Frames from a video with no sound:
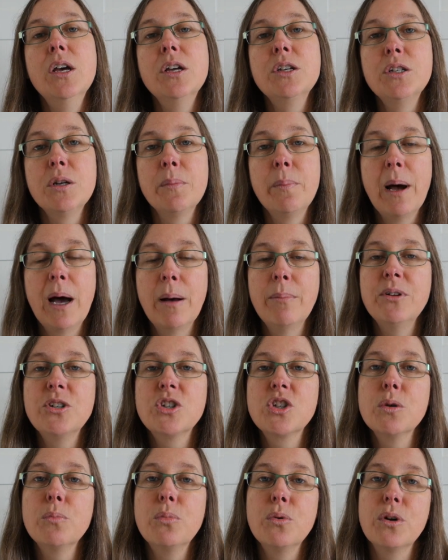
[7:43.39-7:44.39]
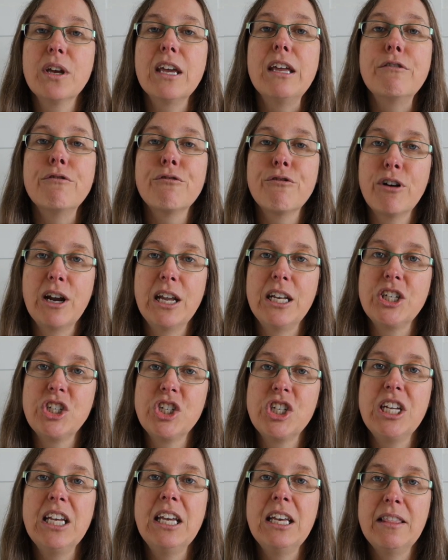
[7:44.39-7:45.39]
to publish the book in
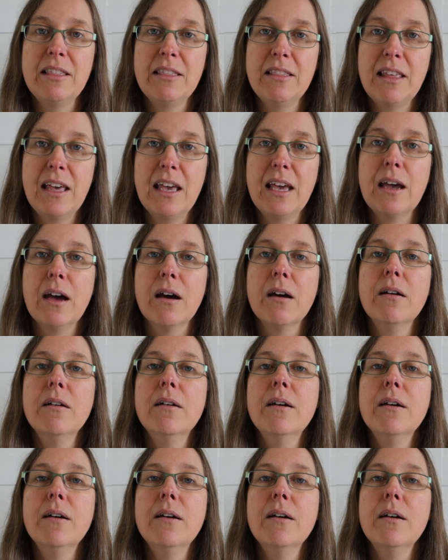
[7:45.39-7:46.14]
French in their